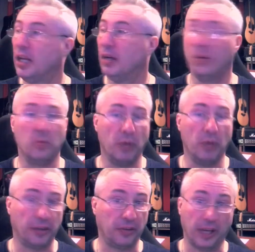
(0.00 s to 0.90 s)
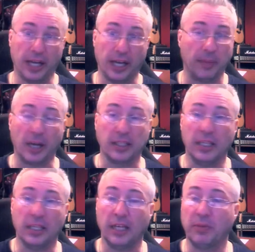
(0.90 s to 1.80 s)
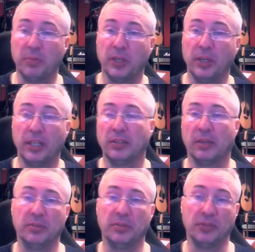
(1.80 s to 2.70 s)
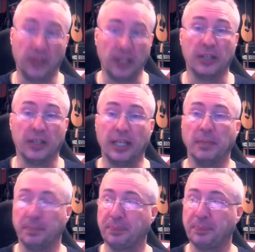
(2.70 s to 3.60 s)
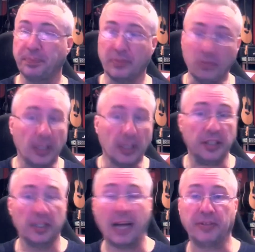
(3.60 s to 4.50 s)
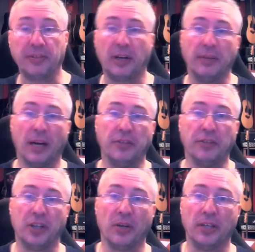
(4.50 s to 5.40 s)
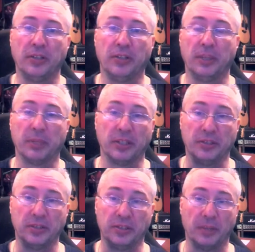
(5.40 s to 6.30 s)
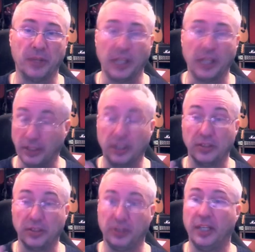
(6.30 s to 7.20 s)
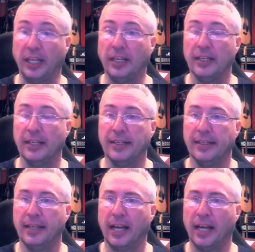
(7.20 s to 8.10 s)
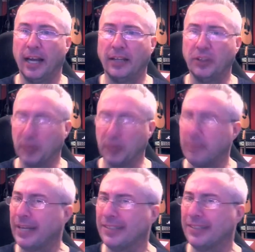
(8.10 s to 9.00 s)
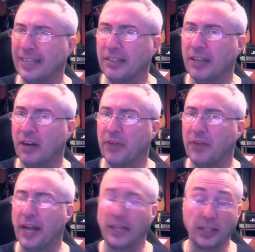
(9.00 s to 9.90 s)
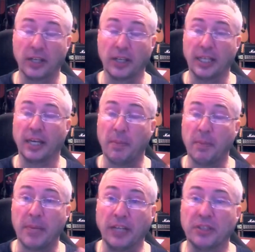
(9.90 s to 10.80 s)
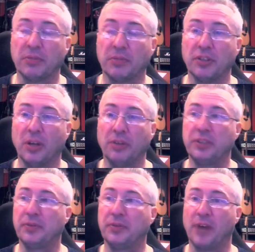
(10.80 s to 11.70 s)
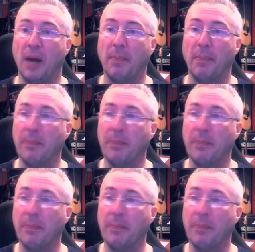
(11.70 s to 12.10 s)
with, and I'm not going to even put it in terms of theory until after I've shown it to you, but this is something that you can see and you can make sense of, and that you're going to get amazing results from.